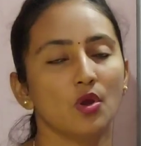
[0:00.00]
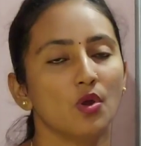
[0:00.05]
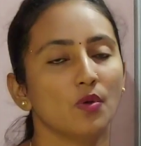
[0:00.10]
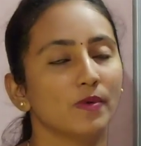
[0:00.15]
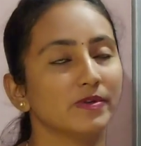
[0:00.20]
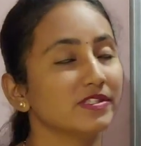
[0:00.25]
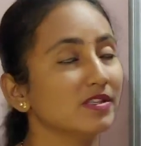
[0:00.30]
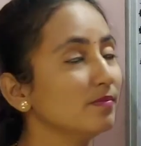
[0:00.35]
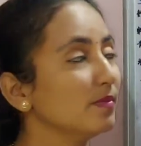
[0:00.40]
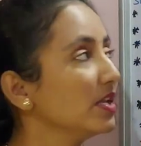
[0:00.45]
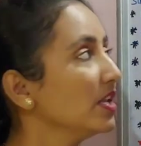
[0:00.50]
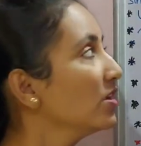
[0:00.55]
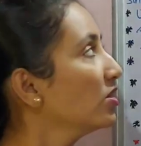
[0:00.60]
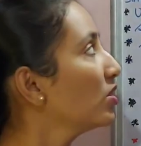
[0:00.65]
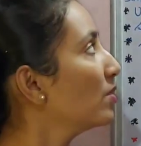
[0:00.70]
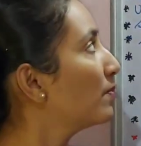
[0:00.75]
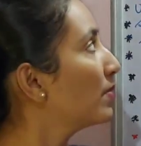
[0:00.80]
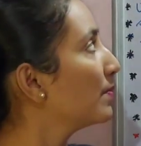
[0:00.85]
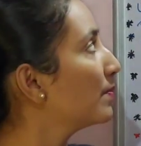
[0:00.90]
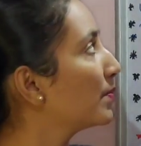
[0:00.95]
What's the meaning
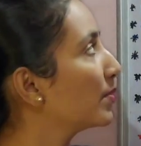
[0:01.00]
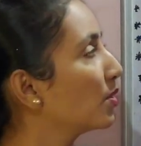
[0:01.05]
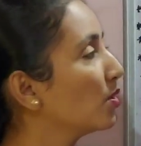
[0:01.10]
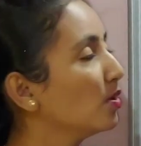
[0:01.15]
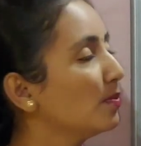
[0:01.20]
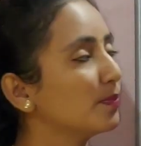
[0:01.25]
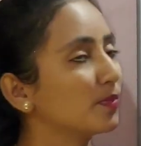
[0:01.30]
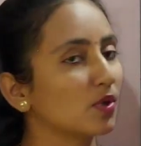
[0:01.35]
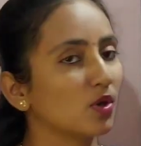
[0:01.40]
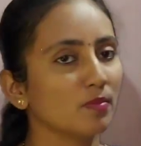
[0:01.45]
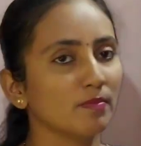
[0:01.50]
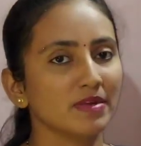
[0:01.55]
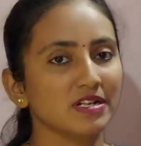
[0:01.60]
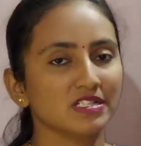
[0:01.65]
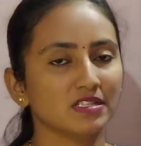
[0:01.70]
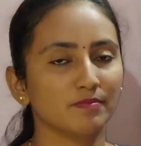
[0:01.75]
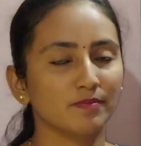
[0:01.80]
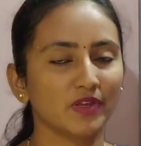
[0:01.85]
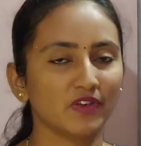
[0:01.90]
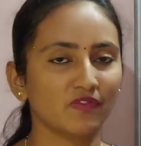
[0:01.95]
of a pro? Pro means
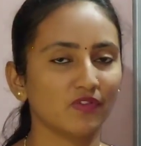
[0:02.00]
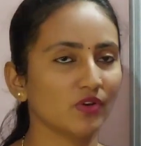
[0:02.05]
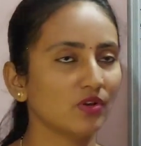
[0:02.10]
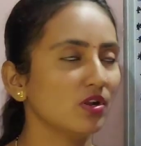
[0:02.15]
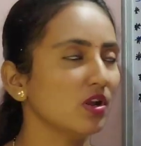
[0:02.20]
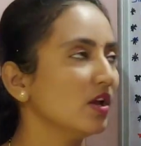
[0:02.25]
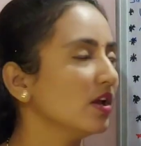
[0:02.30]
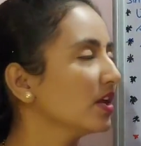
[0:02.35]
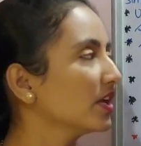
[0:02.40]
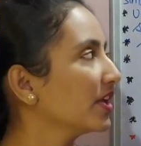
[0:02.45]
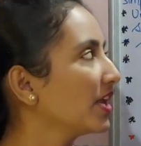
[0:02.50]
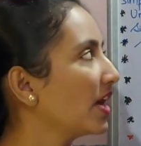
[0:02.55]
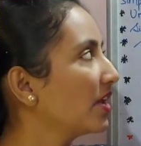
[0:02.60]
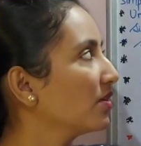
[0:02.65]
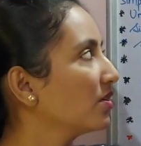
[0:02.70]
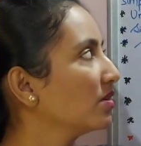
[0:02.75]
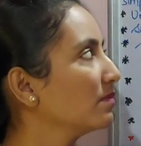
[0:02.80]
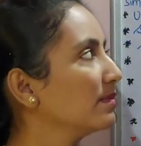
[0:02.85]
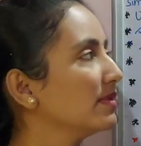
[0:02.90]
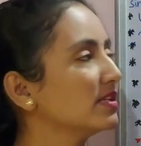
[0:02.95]
before,
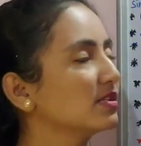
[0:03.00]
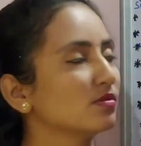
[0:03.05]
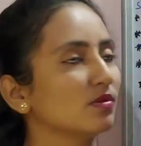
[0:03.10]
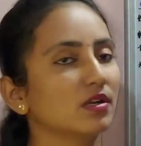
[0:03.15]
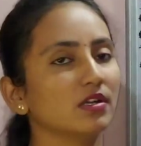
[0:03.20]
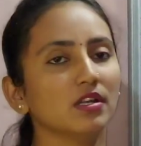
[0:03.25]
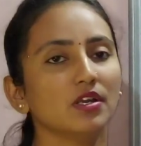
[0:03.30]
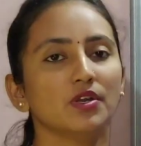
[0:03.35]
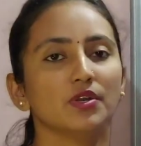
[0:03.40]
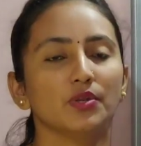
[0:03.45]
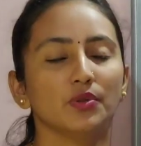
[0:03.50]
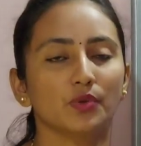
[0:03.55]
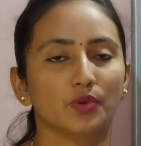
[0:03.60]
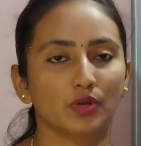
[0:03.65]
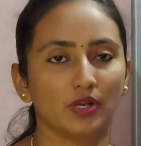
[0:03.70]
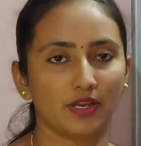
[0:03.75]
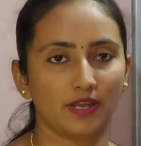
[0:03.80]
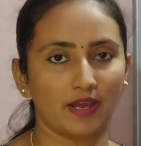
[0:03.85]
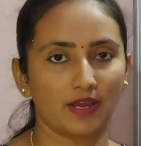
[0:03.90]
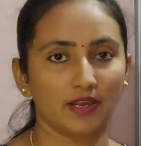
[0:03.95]
karyon means what?
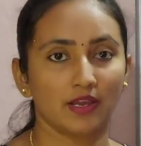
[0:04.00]
Nuclei.